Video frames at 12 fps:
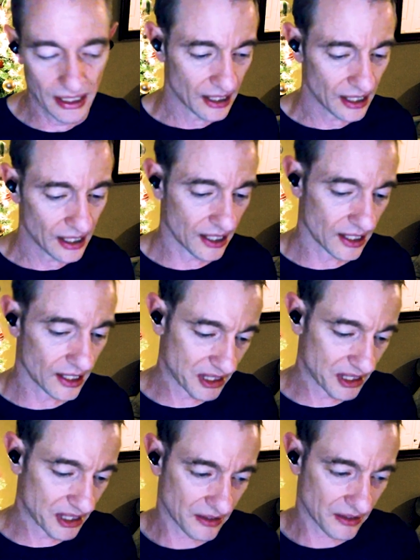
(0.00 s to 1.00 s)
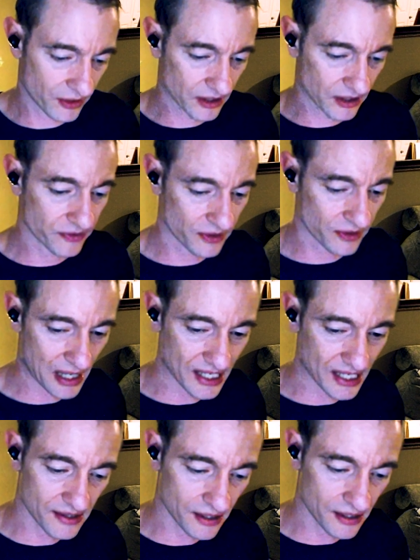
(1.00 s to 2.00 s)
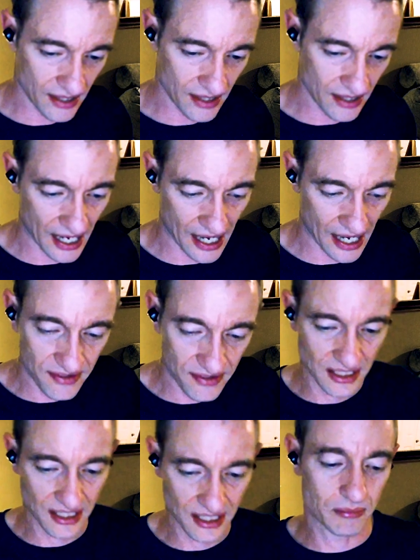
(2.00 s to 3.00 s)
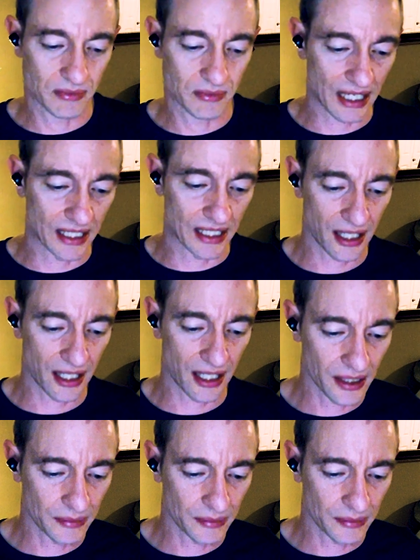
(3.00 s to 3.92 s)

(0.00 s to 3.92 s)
The big thing for my son is that I've seen him light up